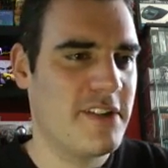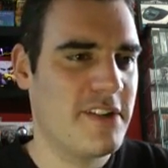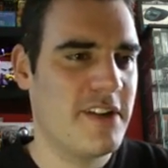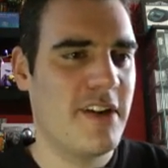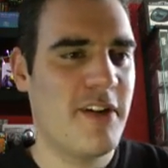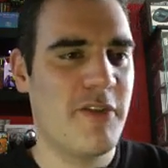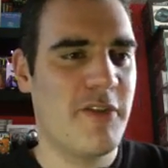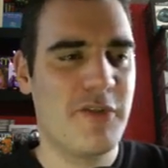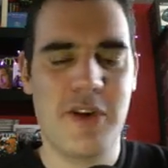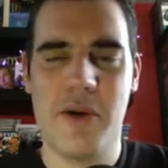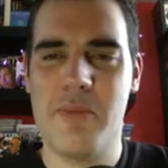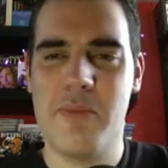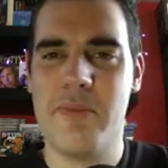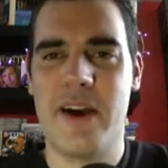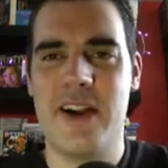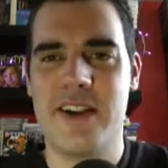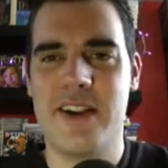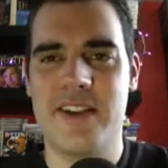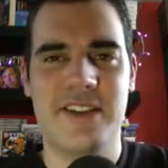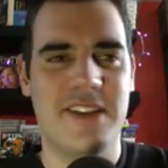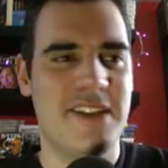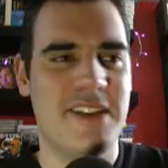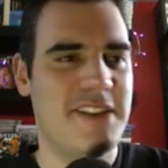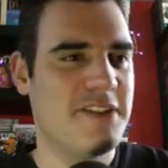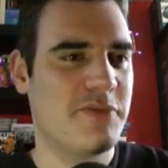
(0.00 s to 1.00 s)
I'll come back
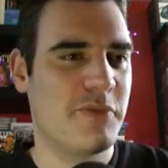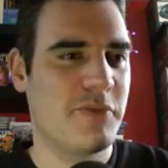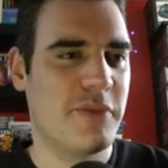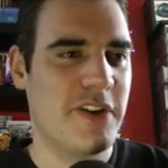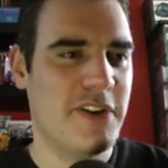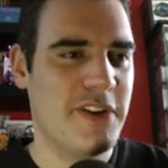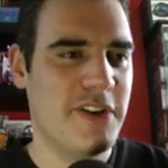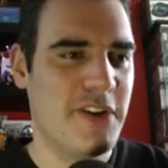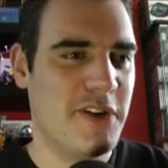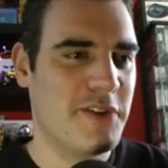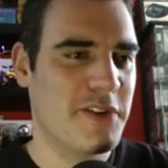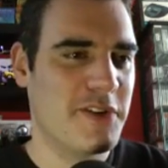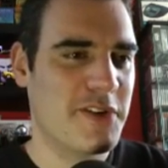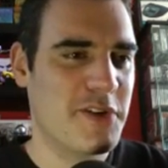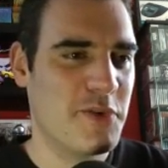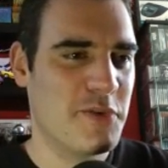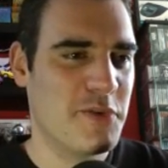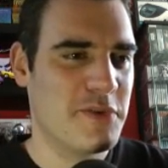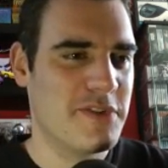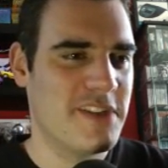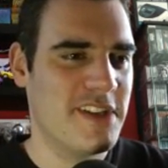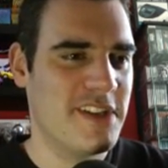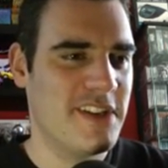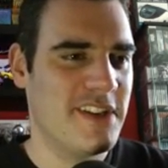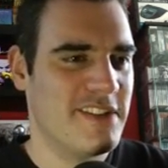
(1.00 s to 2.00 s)
to this when I know the
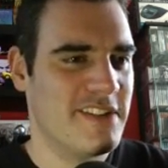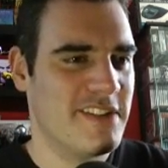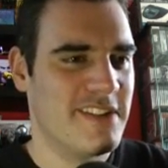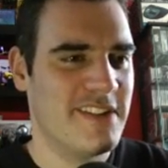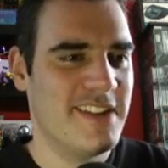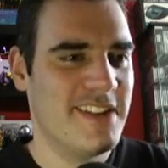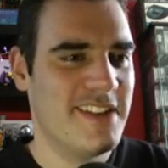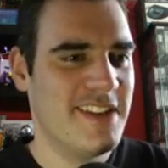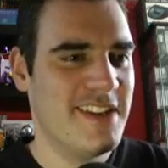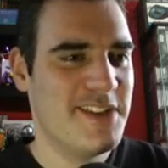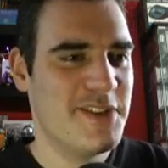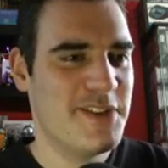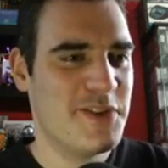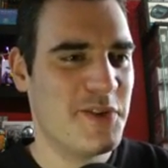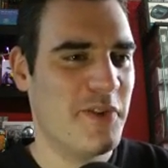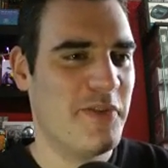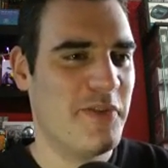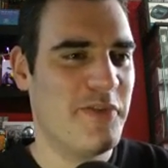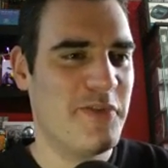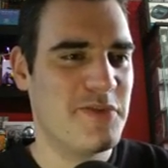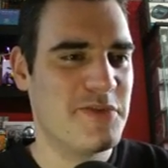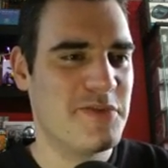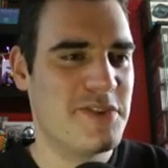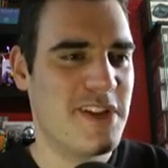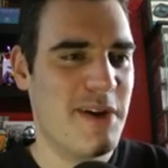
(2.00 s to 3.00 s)
courses and do a
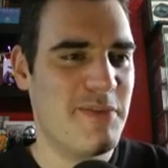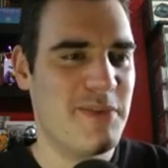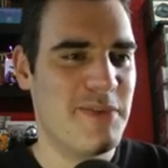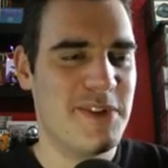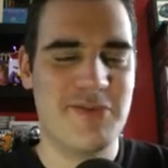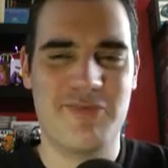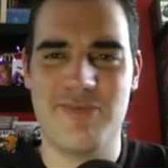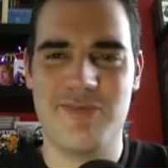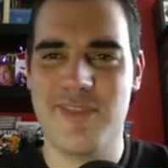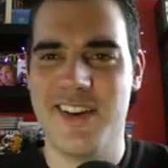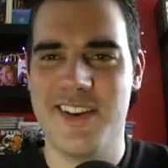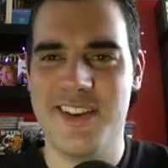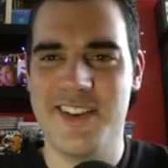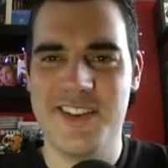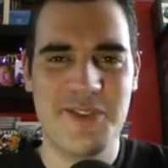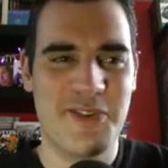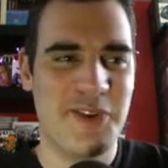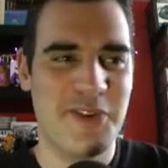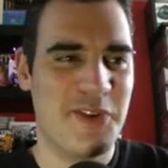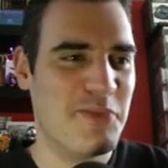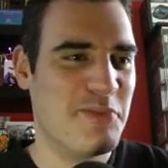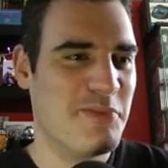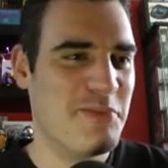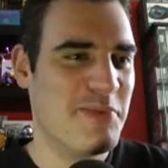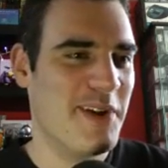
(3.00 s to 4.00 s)
full damage run, do
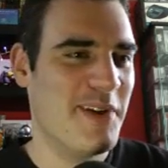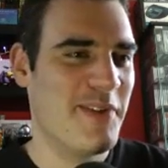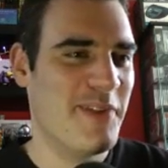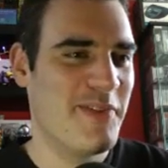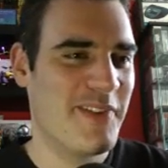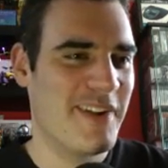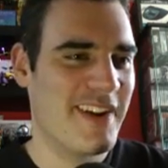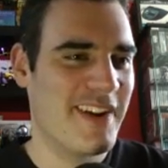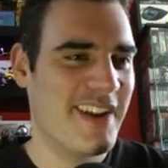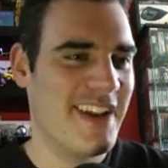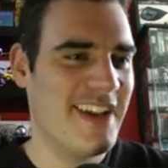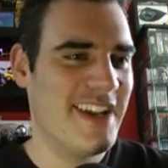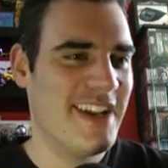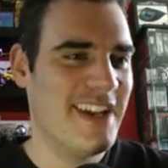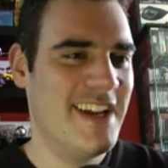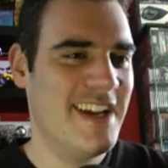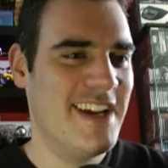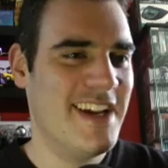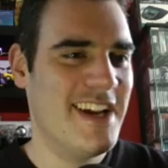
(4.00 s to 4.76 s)
it all perfectly.